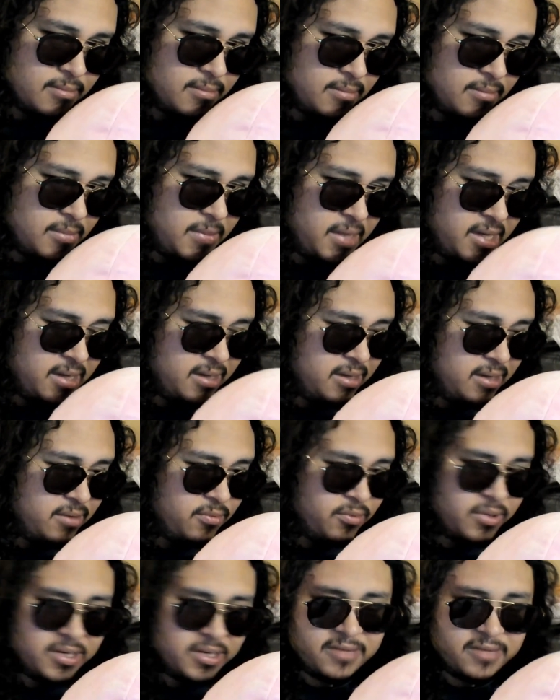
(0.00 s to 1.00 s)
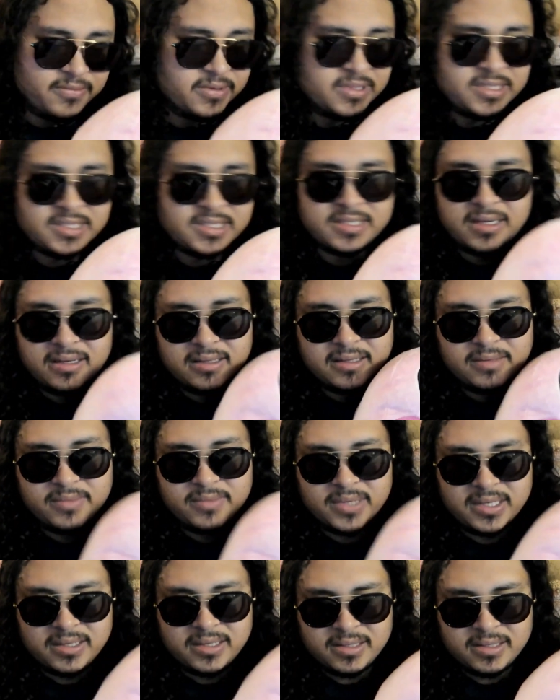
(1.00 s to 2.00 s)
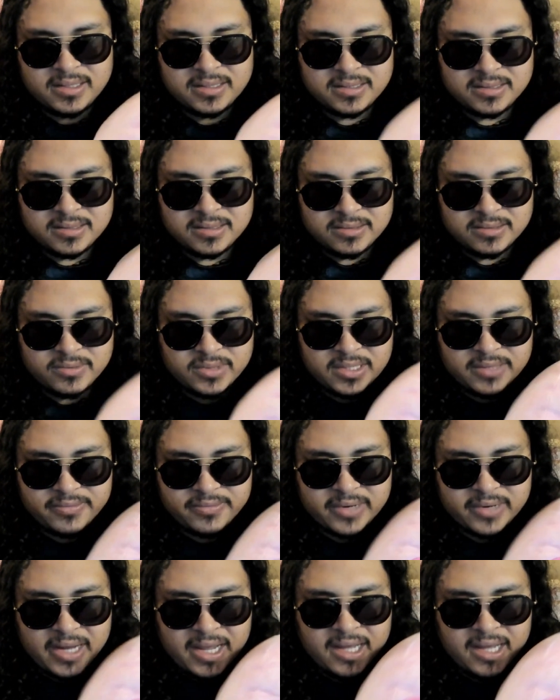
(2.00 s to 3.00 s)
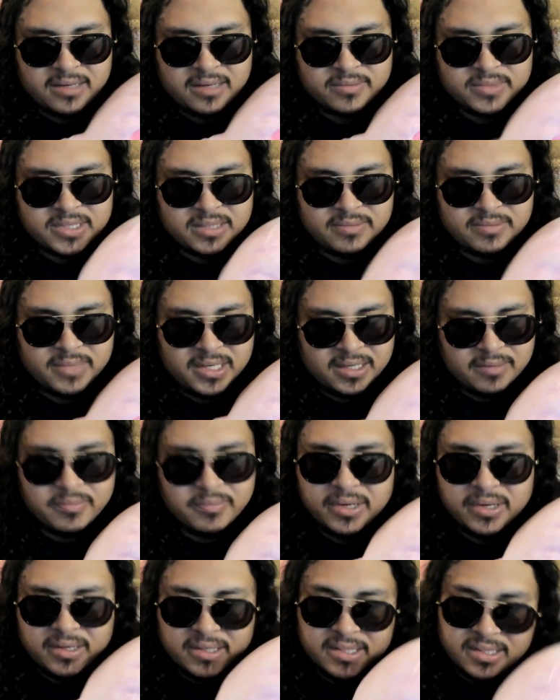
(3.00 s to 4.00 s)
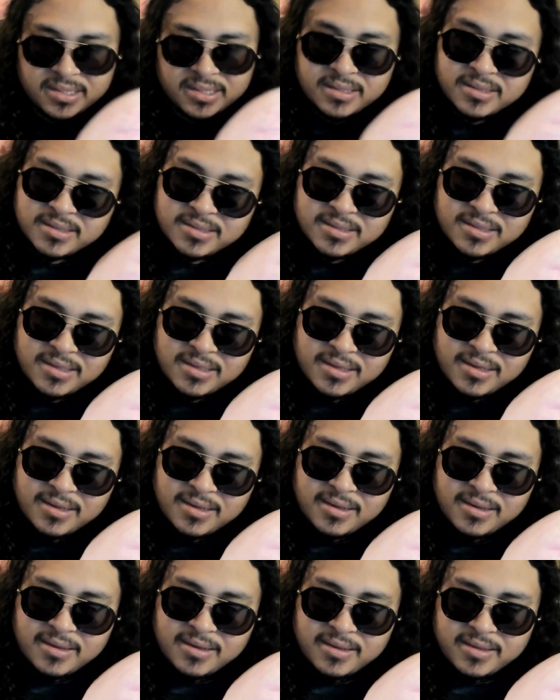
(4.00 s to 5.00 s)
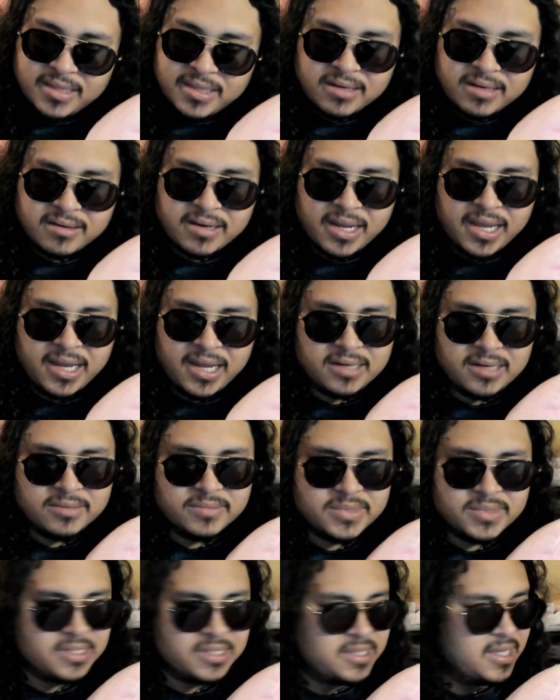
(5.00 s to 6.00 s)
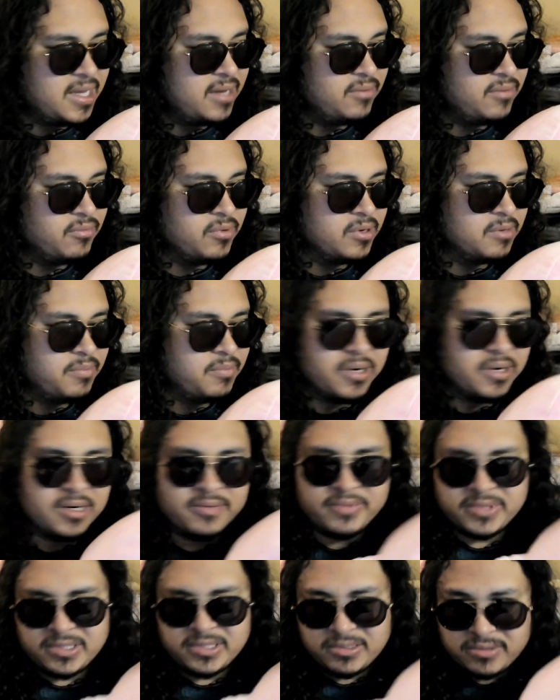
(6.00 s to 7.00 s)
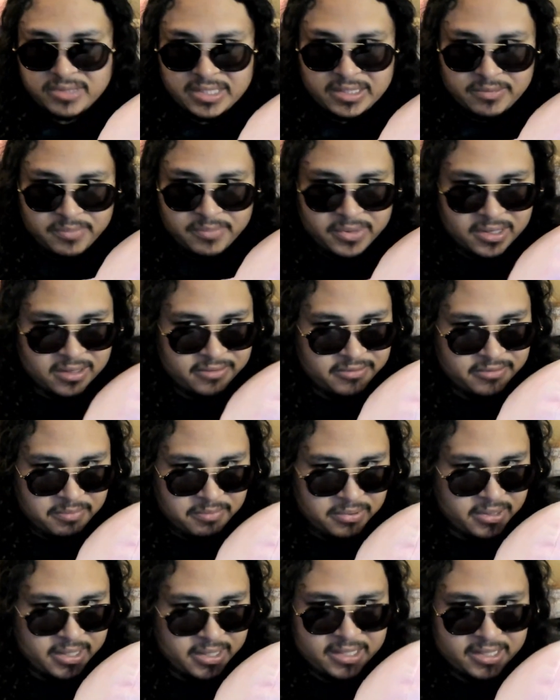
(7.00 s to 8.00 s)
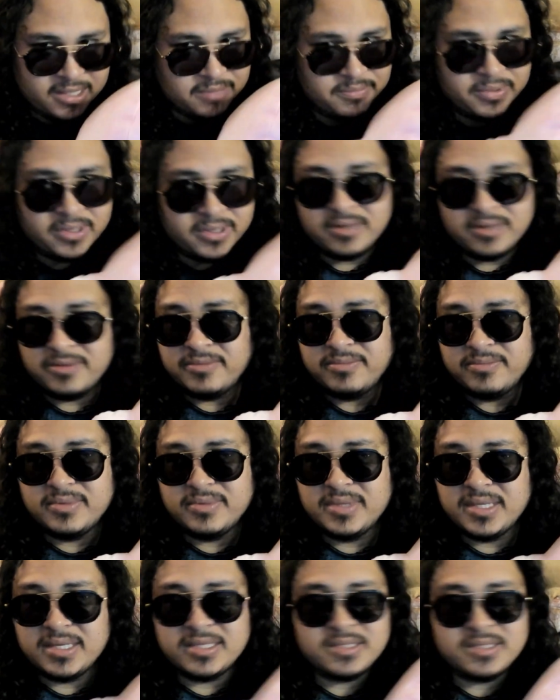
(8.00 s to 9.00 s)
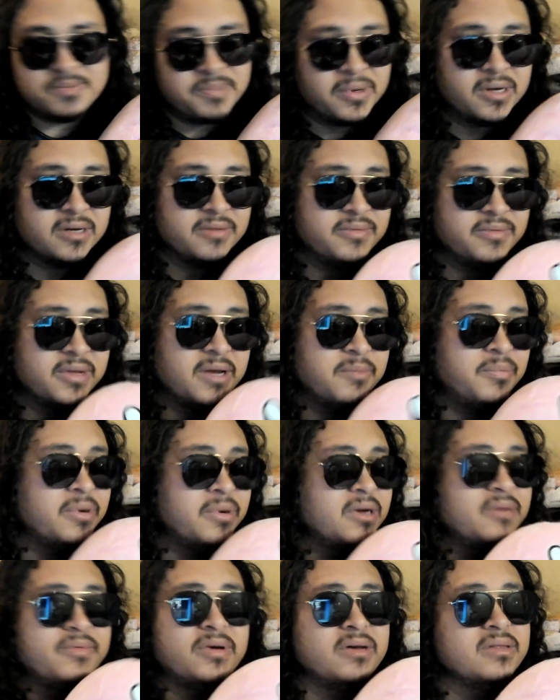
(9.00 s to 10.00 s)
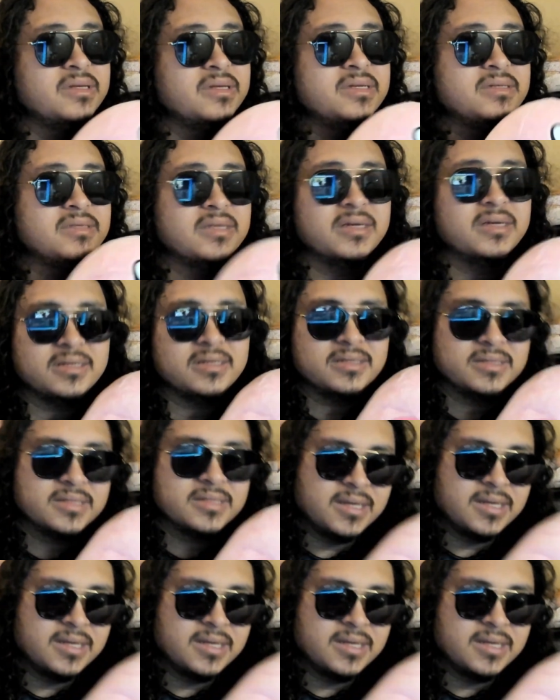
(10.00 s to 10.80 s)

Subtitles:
Like, whatever cell in my, whatever atoms in my body, there are atoms that were part of a tree, part of a planet, part of this, part of that, part of all these things.